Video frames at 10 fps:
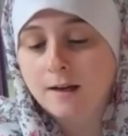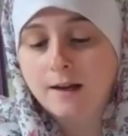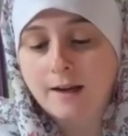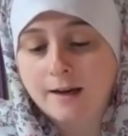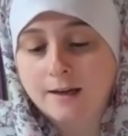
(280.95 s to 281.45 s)

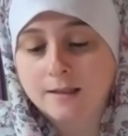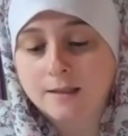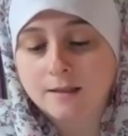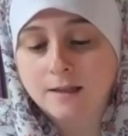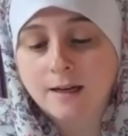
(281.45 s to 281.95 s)

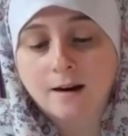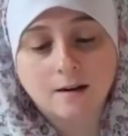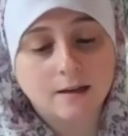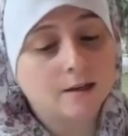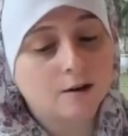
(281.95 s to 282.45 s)
And
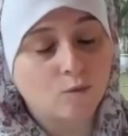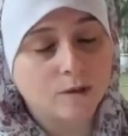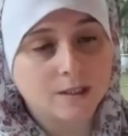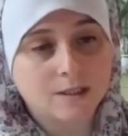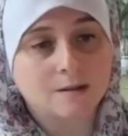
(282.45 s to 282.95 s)
Inanna in her
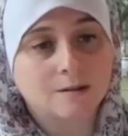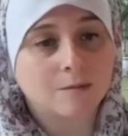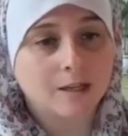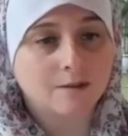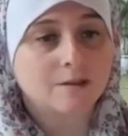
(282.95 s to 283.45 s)

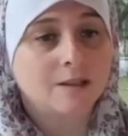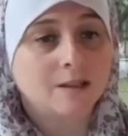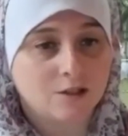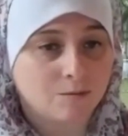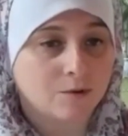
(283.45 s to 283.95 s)
wisdom gives
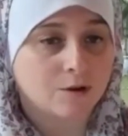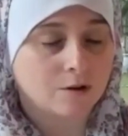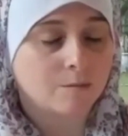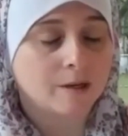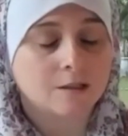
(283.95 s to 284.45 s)
Ninshubur,
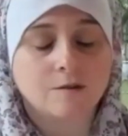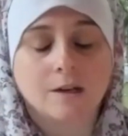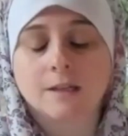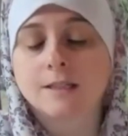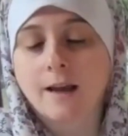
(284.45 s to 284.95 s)
her best
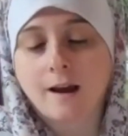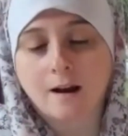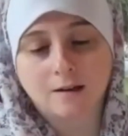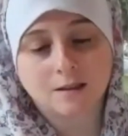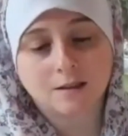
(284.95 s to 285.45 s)
friend, a
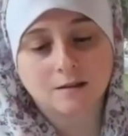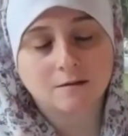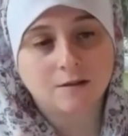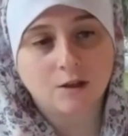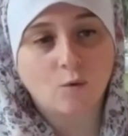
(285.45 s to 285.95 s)
task
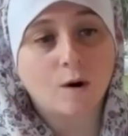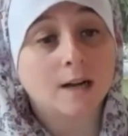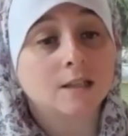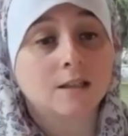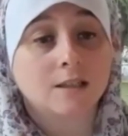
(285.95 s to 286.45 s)
to
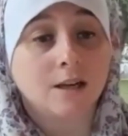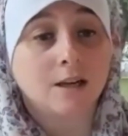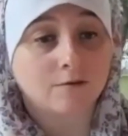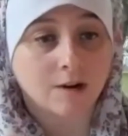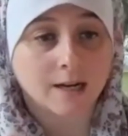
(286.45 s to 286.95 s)
watch the
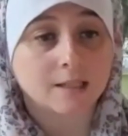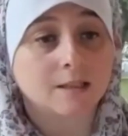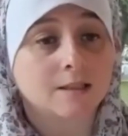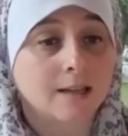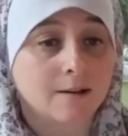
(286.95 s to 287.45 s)
sun rise
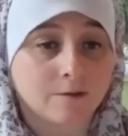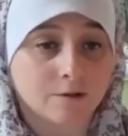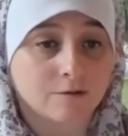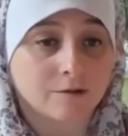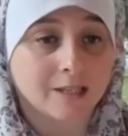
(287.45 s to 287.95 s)
and set for
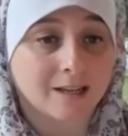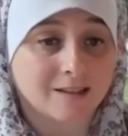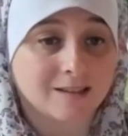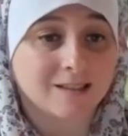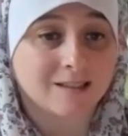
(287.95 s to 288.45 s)
3
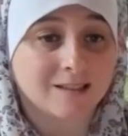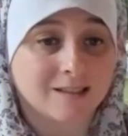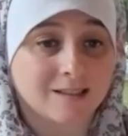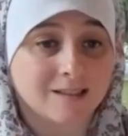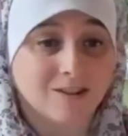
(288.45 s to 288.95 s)
days,
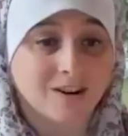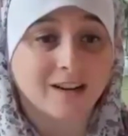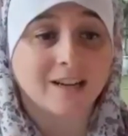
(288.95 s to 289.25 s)
right?